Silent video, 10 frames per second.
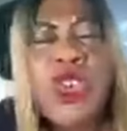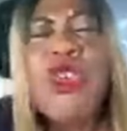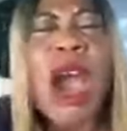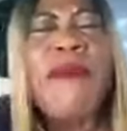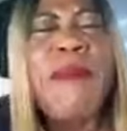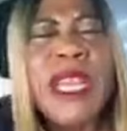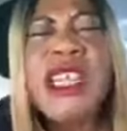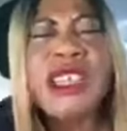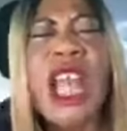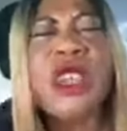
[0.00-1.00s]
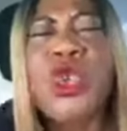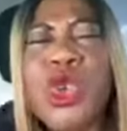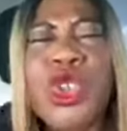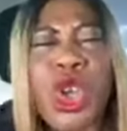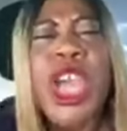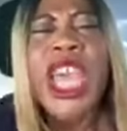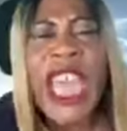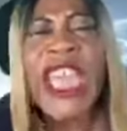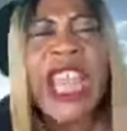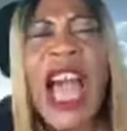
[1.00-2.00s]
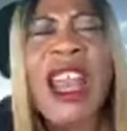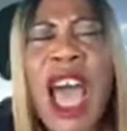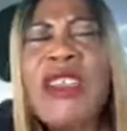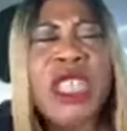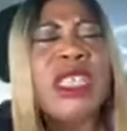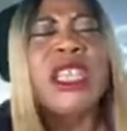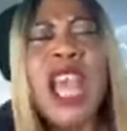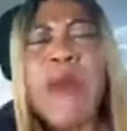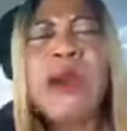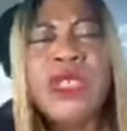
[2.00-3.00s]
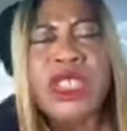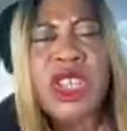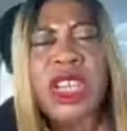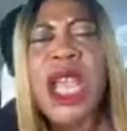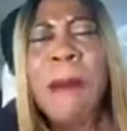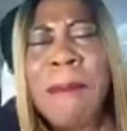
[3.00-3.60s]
You have ministered truth in their lives in the name of Jesus.